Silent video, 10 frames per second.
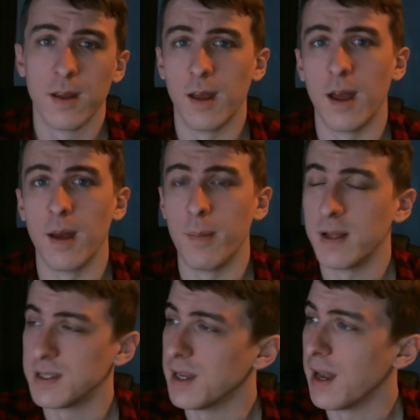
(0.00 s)

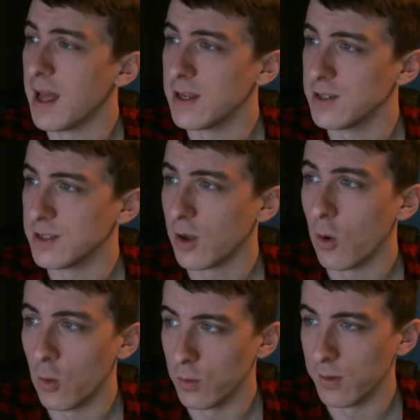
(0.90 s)
Benson and Hedges,
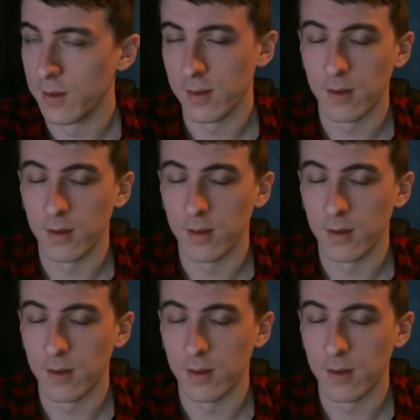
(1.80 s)
Gold,